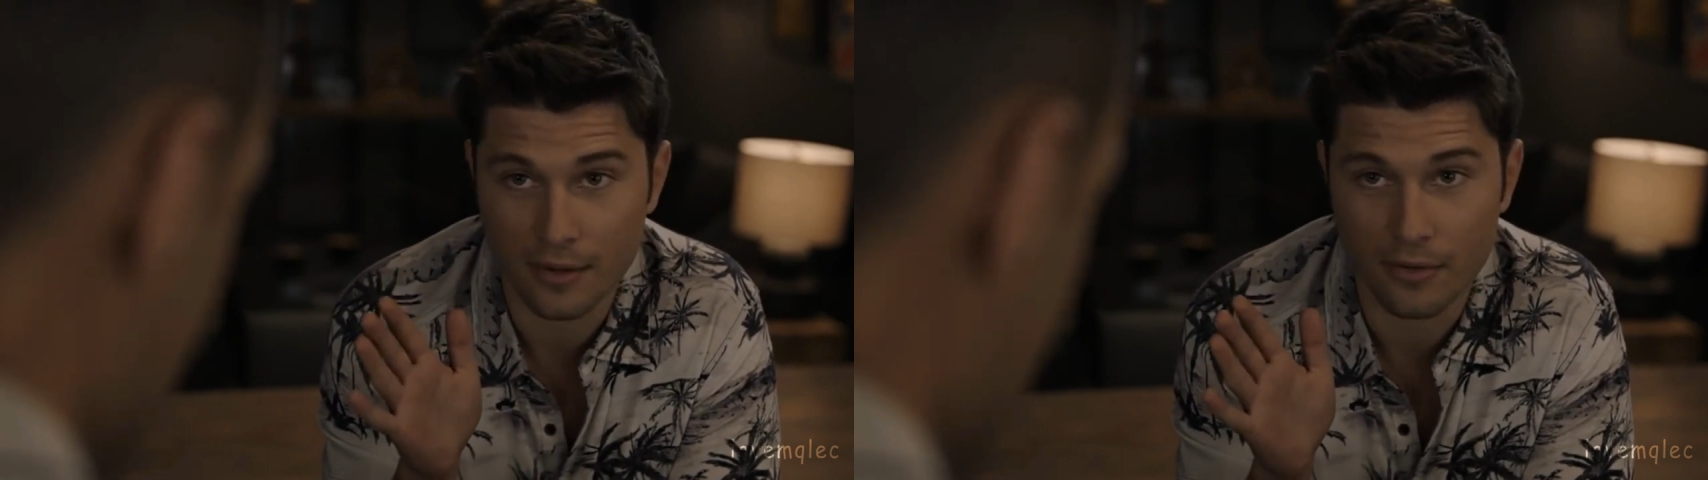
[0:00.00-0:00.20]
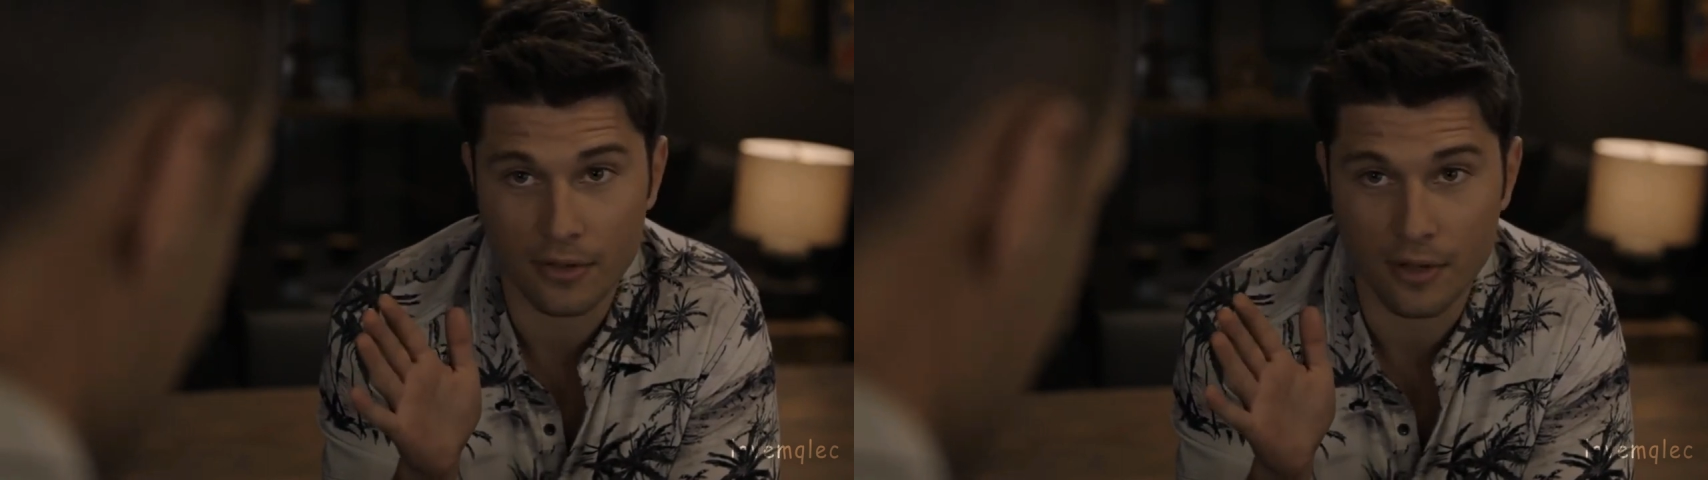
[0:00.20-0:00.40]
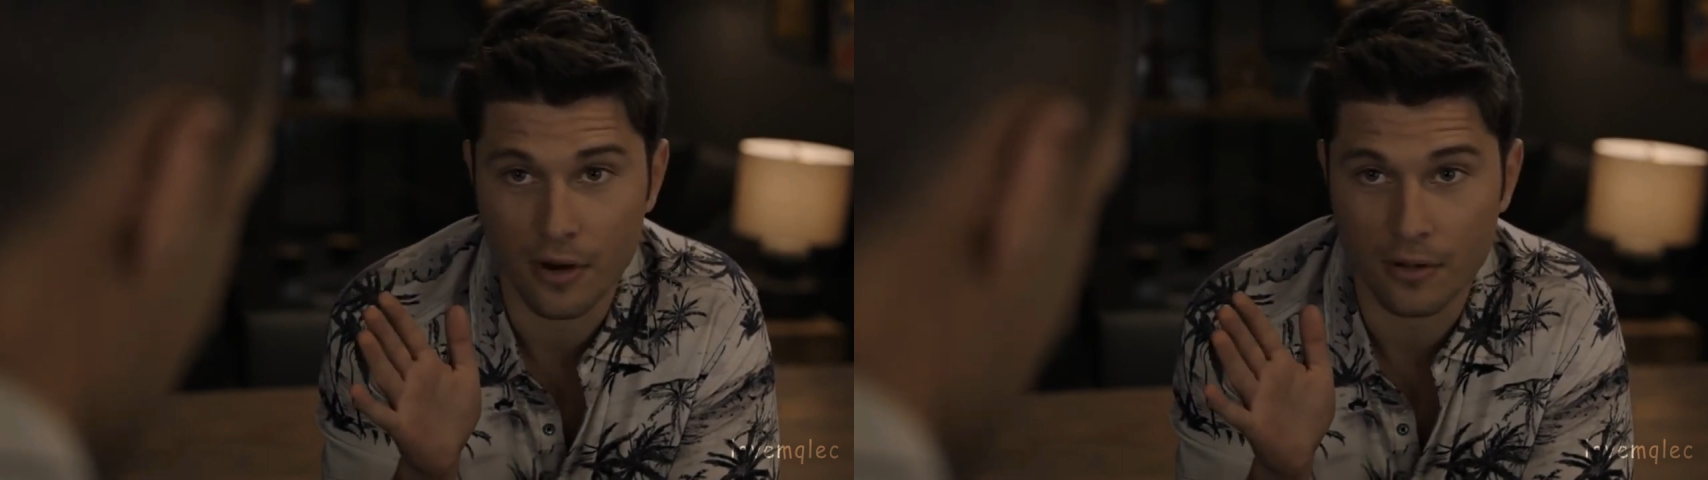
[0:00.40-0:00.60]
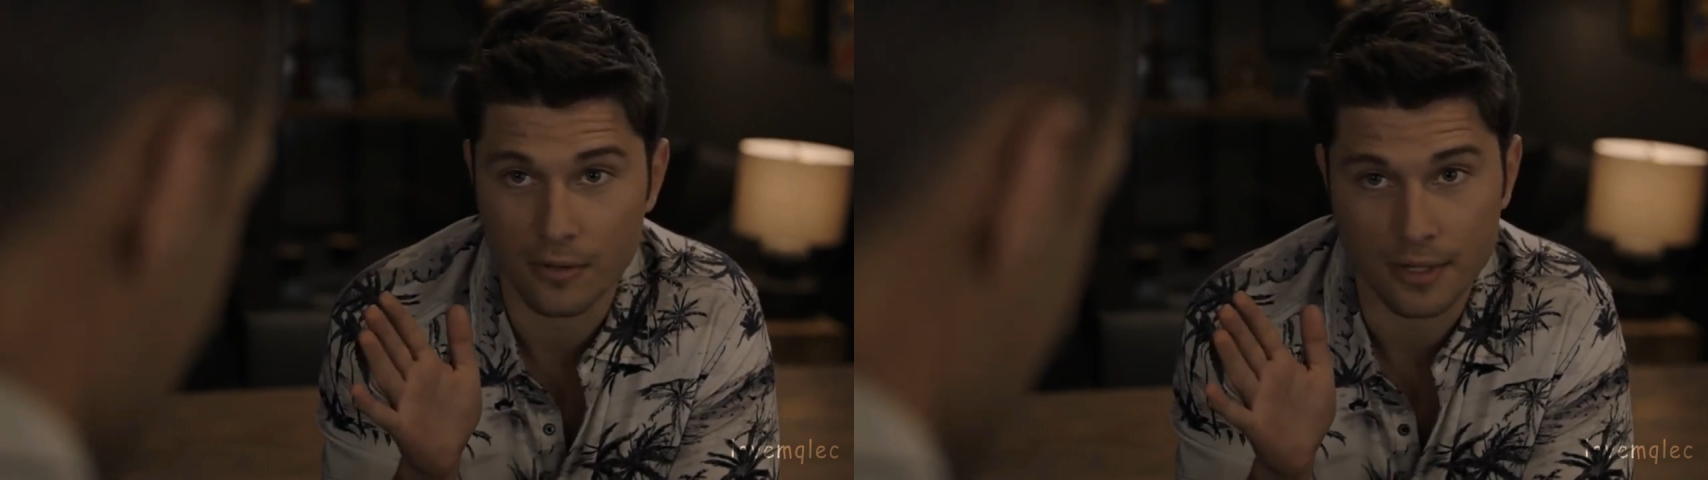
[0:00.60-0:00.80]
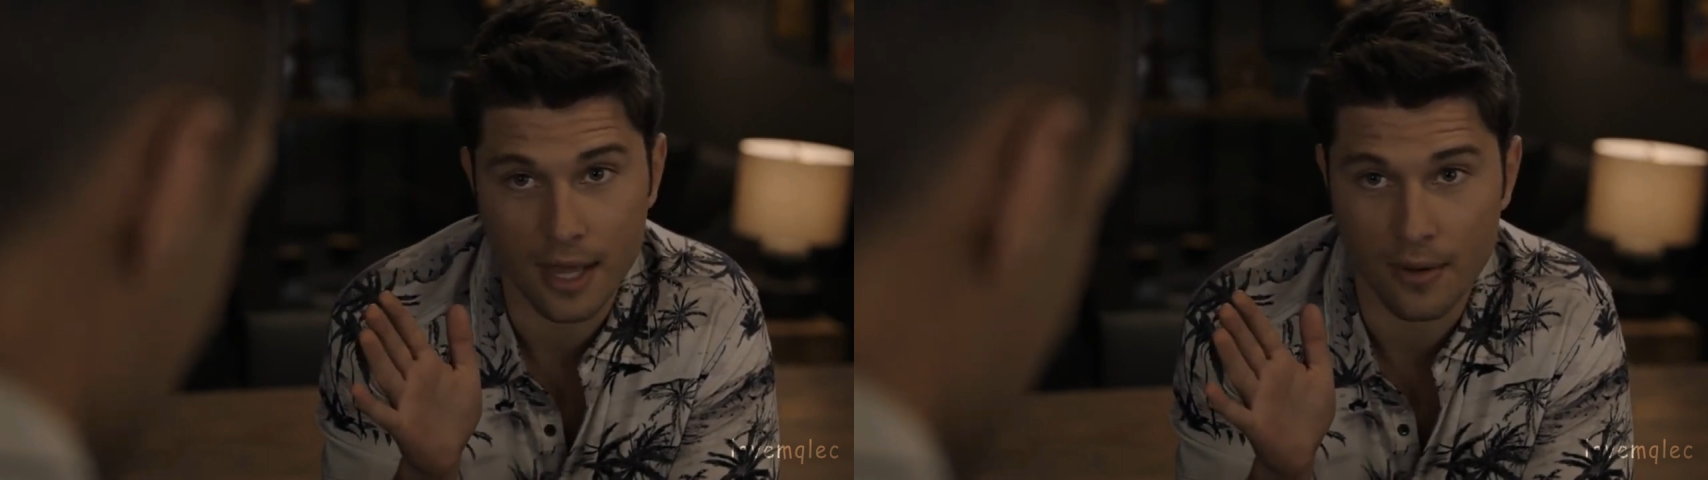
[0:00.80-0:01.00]
give her the
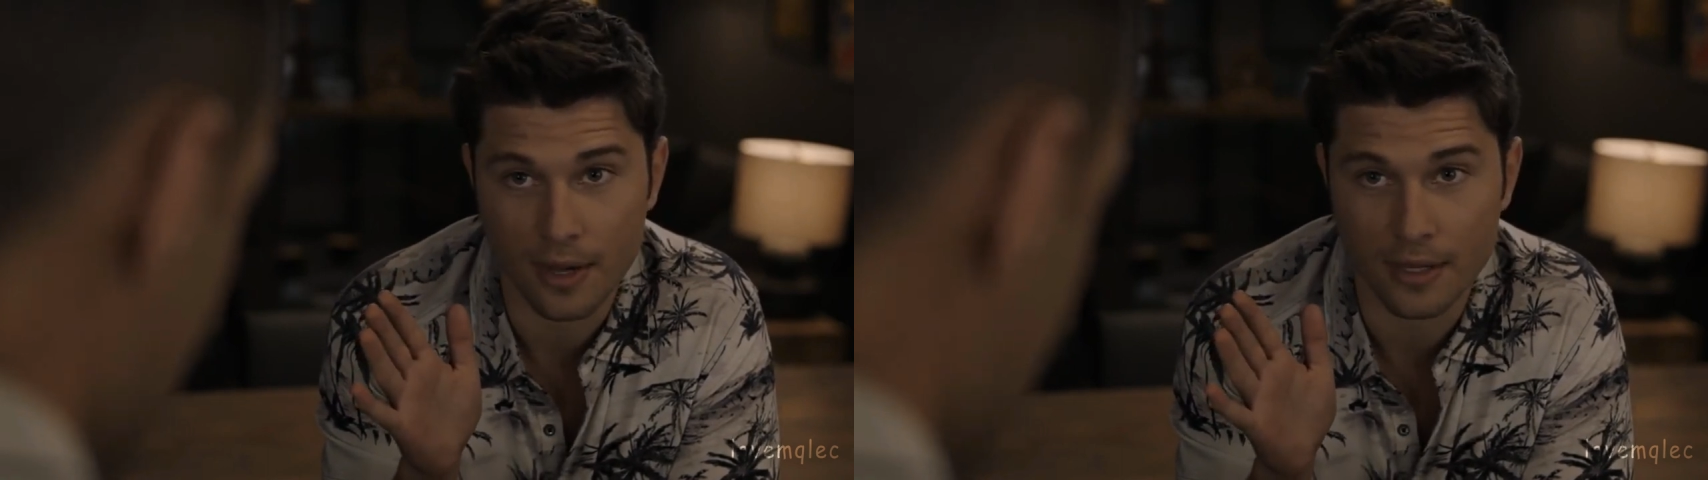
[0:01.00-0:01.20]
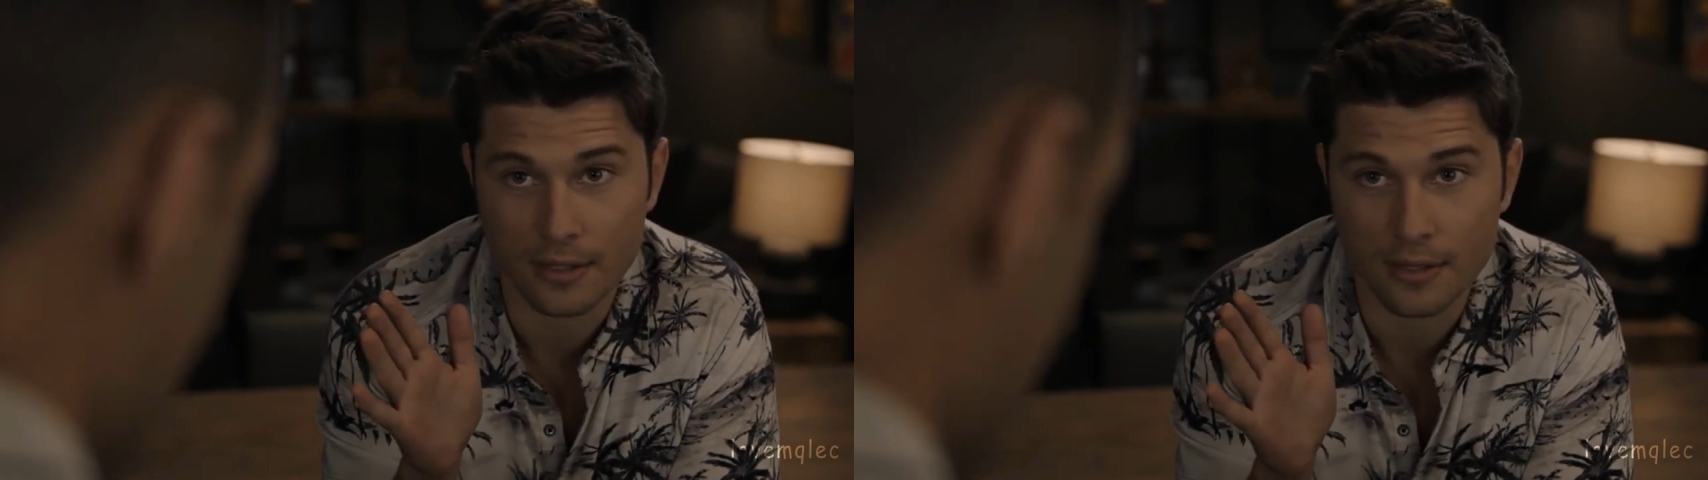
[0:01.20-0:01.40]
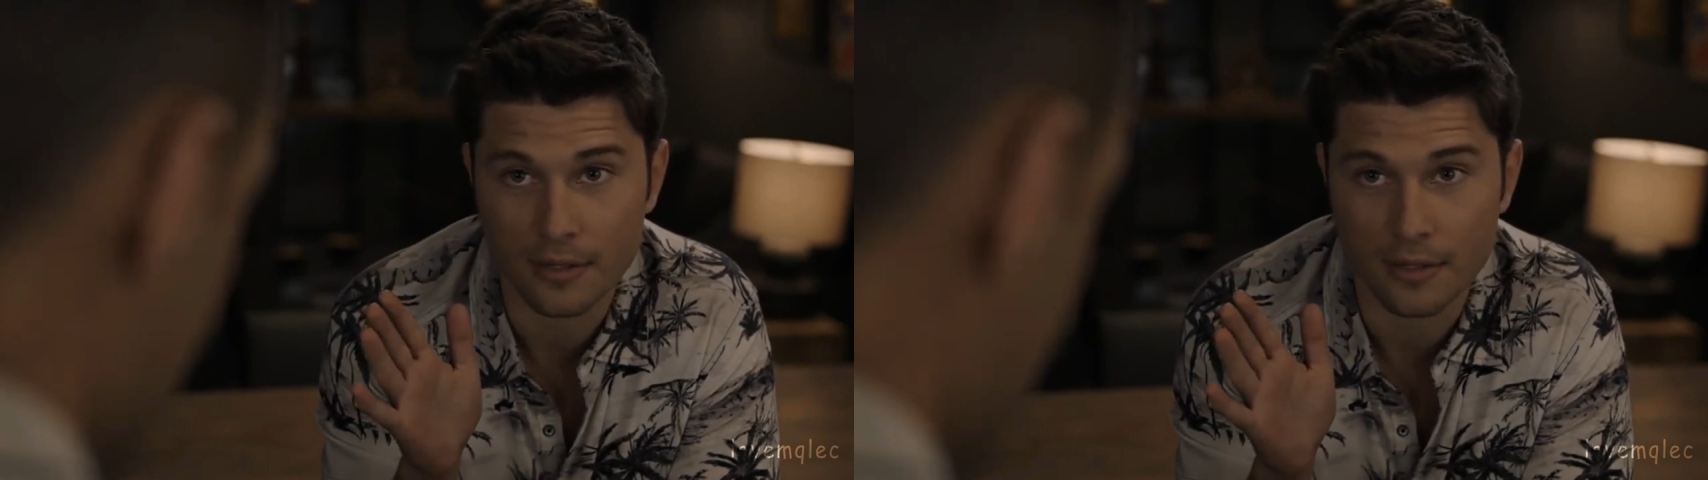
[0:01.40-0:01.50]
Carlos cow eyes.